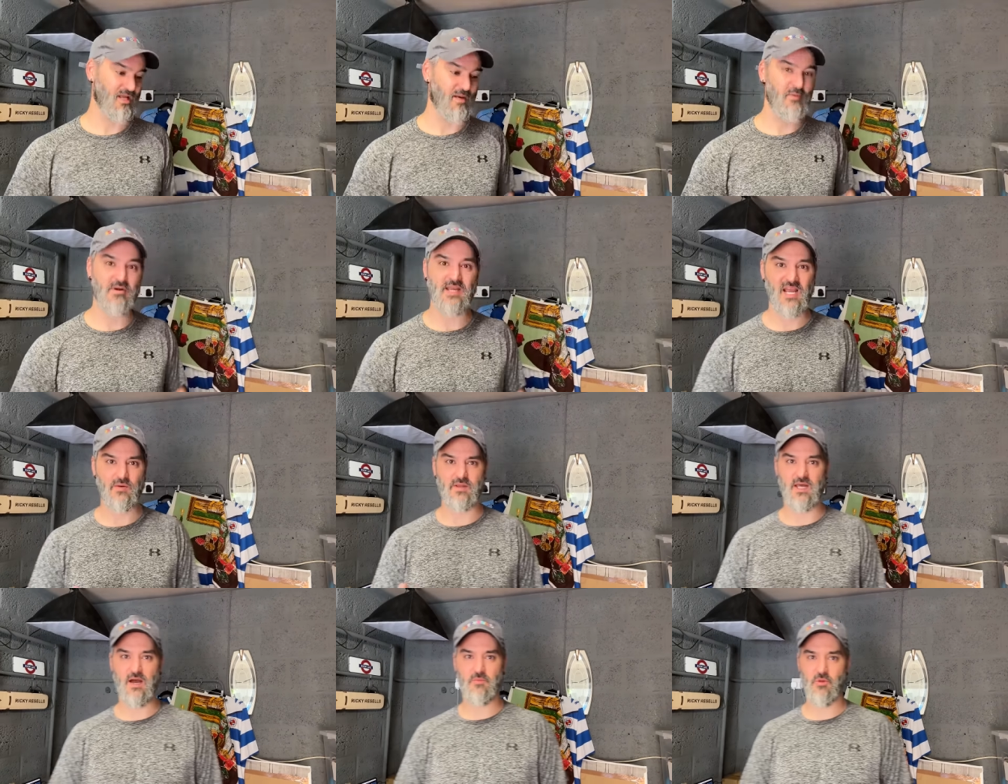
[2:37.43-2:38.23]
that. I'm okay with
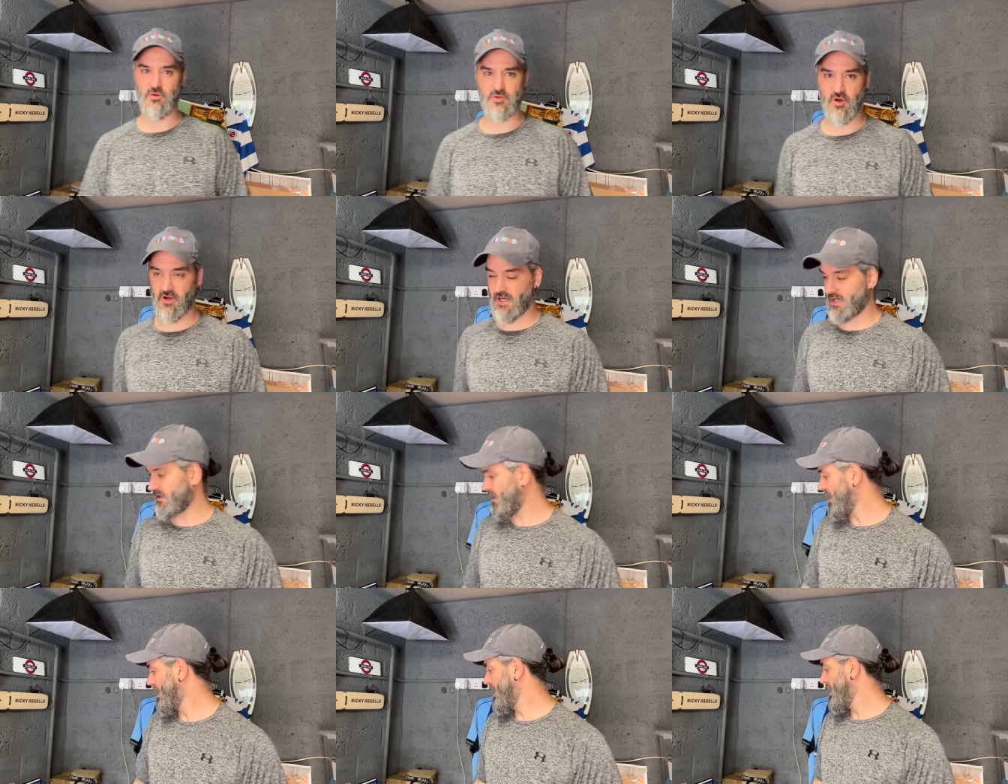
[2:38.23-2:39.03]
that. I'm not dying.
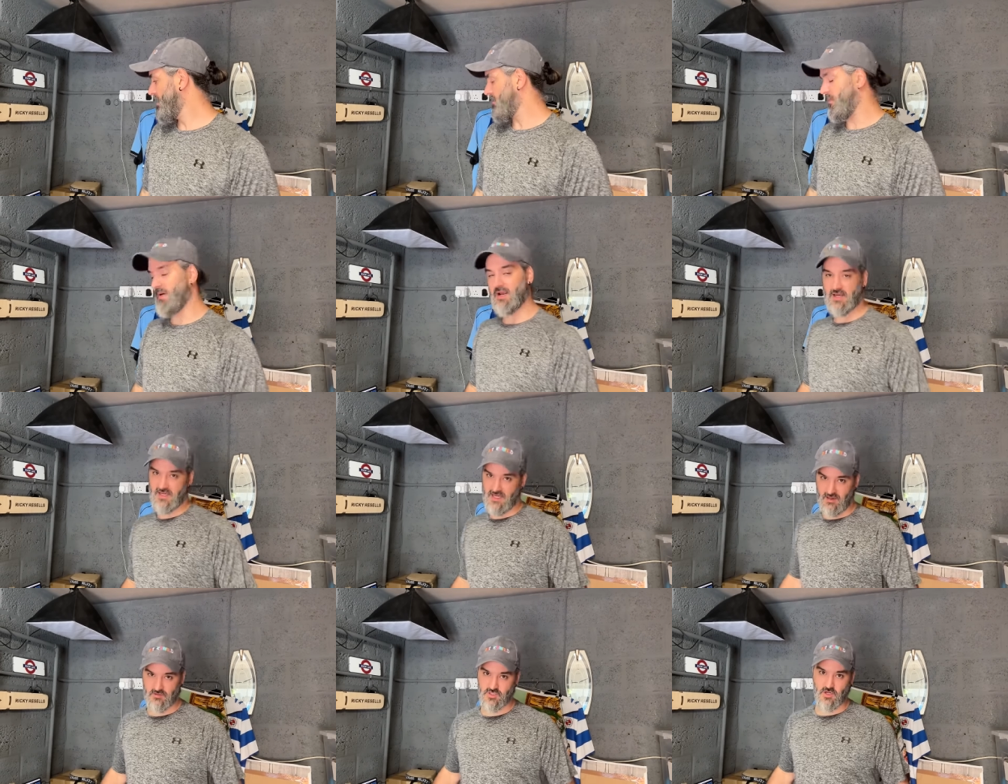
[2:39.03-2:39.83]
My bank
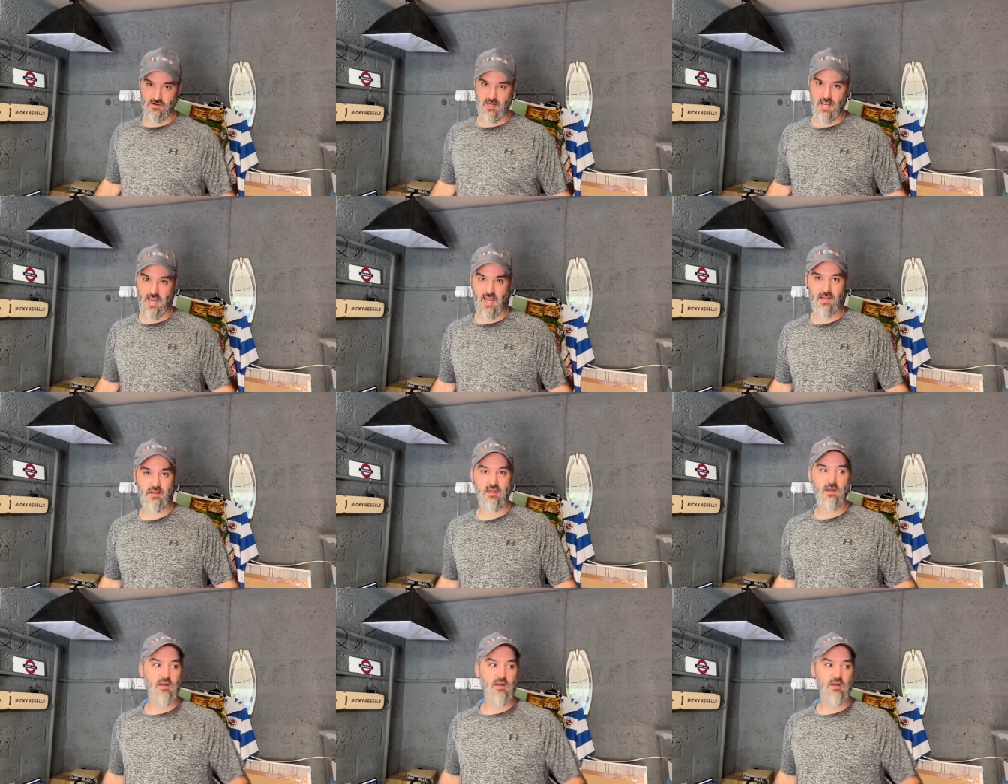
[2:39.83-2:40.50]
account's okay.